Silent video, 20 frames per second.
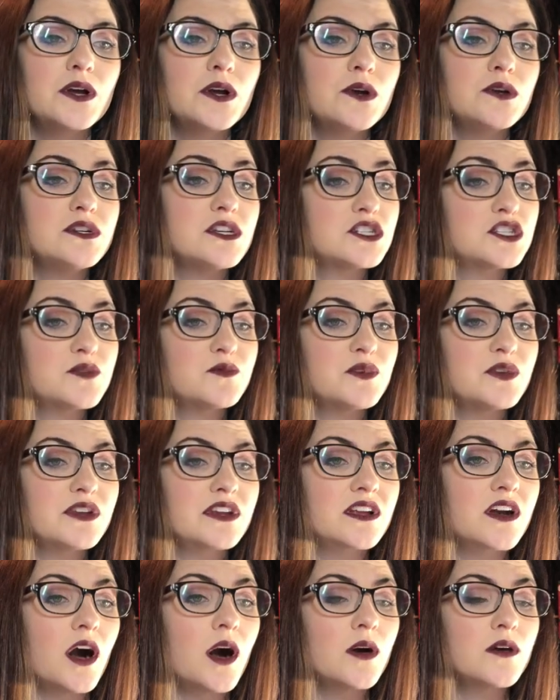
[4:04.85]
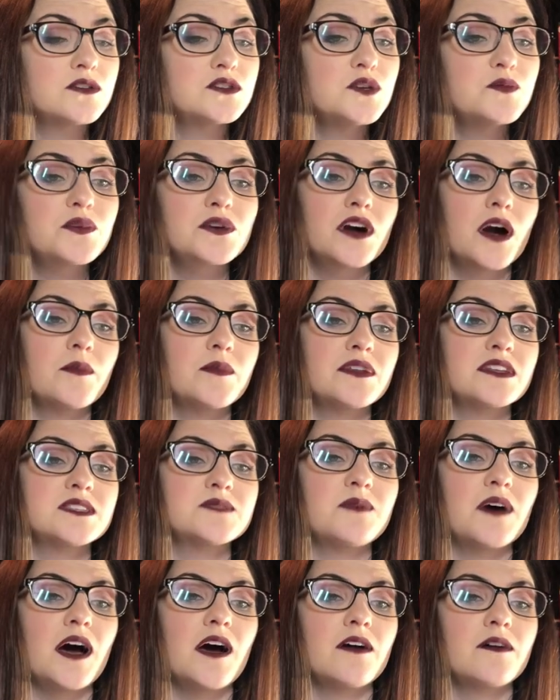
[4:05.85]
who distributed super
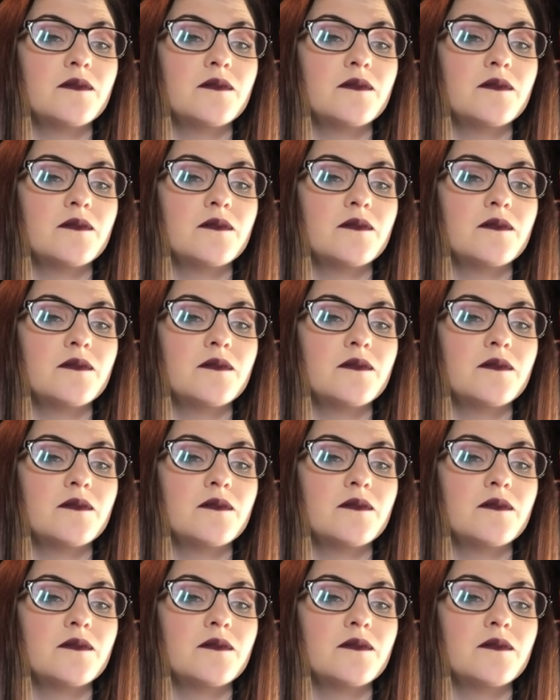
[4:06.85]
communist